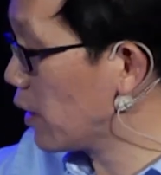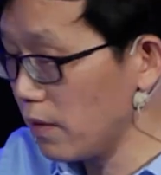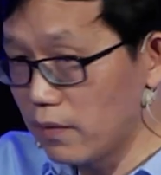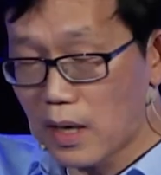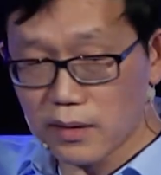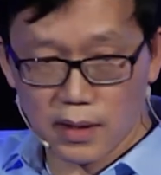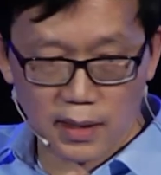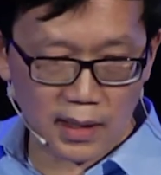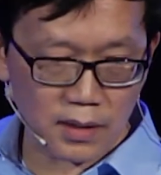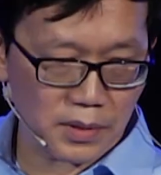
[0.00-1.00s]
give you all the
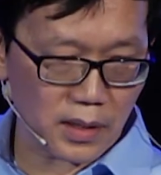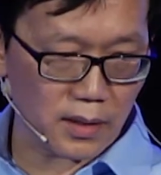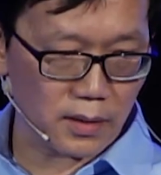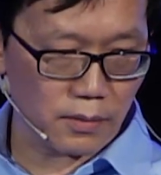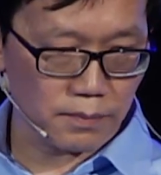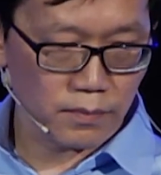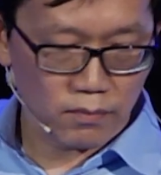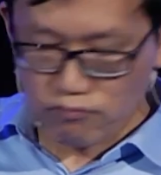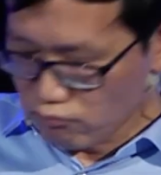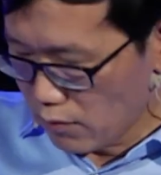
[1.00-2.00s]
alarms on
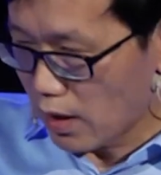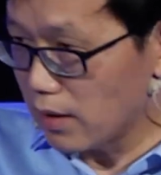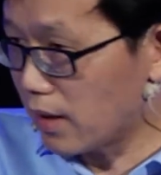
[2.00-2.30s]
the